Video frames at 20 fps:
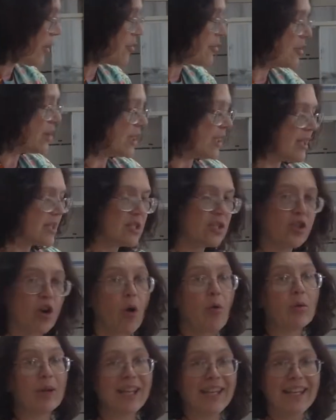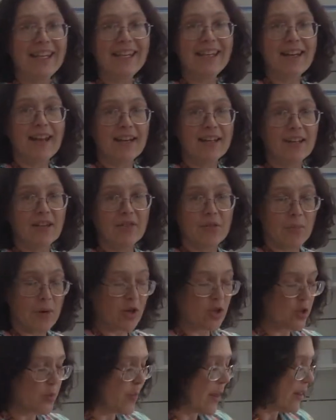other thing is, don't eat any of the
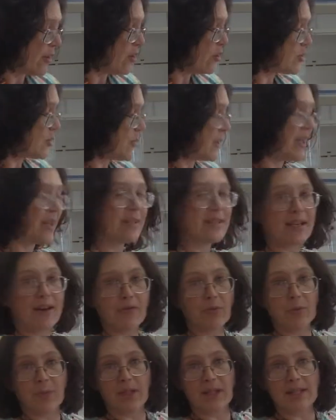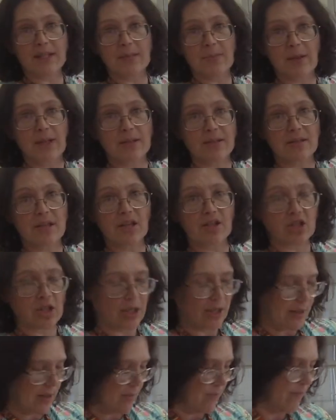marshmallows because everybody's been
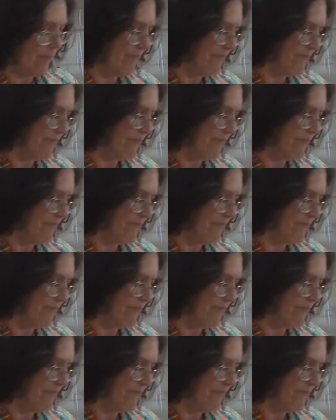touching them.